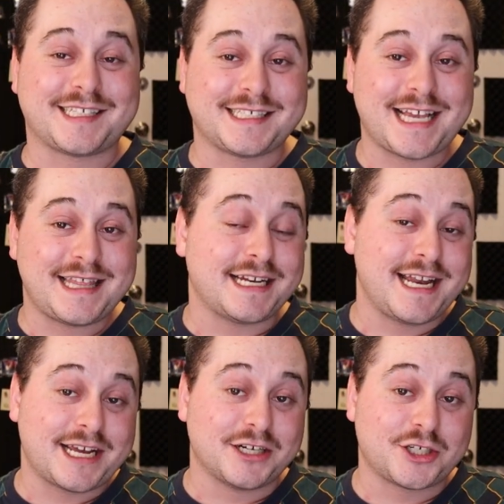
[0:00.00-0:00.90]
to say that
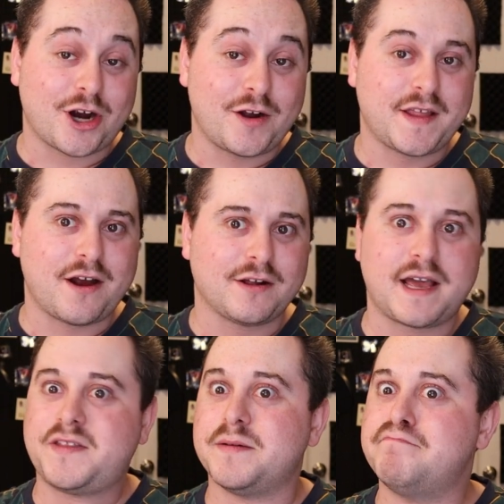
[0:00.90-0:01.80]
Nick and Charlie are
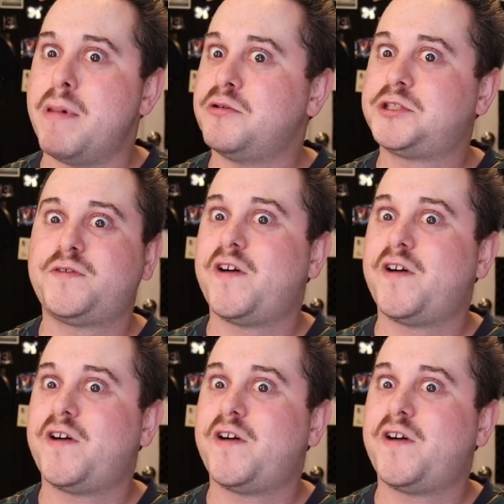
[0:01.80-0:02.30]
like the most